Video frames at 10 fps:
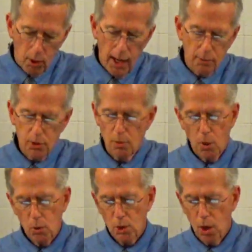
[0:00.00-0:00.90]

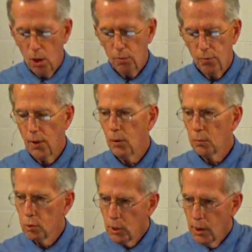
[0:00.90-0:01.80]
perhaps the most
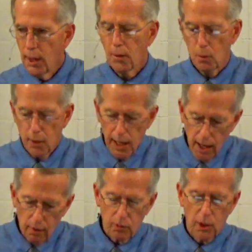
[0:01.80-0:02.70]
heartfelt prayer that
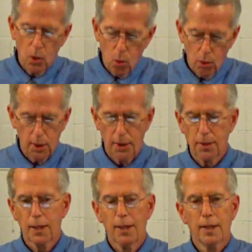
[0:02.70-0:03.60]
we have
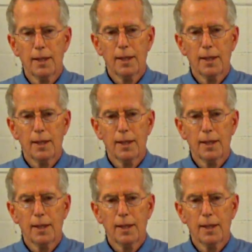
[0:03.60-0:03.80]
recorded